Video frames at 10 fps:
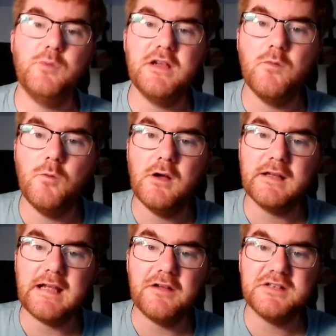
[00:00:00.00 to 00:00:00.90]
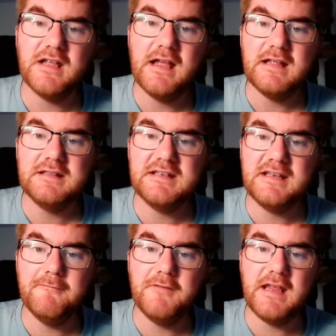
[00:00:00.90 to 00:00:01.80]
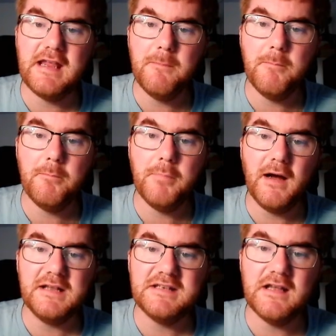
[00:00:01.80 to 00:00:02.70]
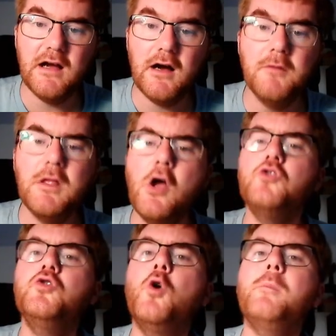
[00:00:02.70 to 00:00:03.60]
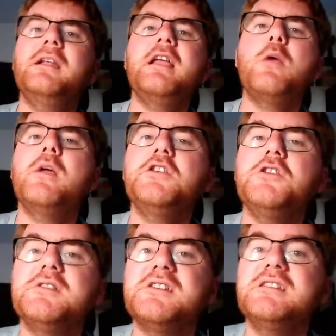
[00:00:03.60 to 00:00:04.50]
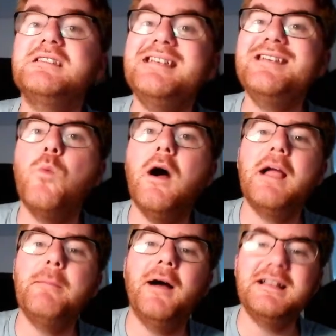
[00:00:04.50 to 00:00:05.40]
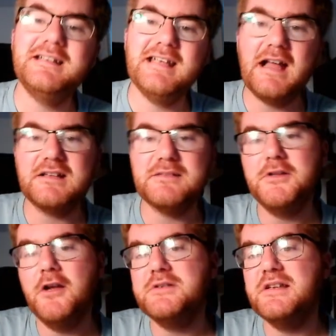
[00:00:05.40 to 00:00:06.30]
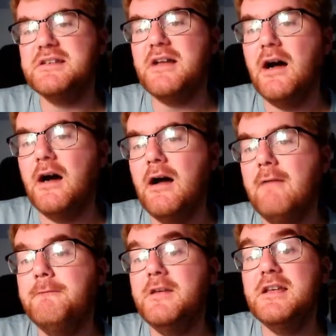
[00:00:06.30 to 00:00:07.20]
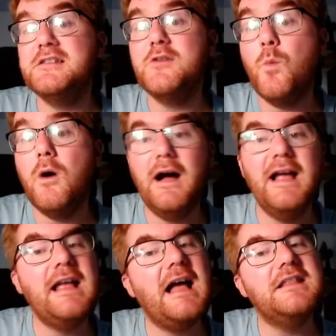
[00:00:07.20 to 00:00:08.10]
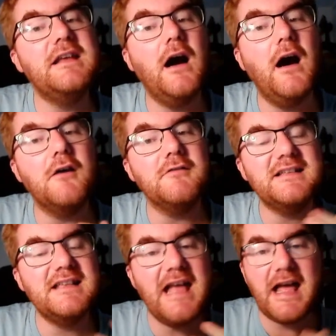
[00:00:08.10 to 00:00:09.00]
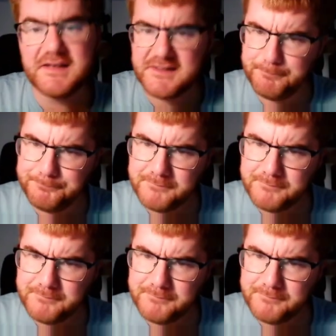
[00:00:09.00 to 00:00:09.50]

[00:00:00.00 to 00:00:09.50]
We can work out dv by dr. Normally, we're used to dy by dx, but notice our v is the y and the r is the x.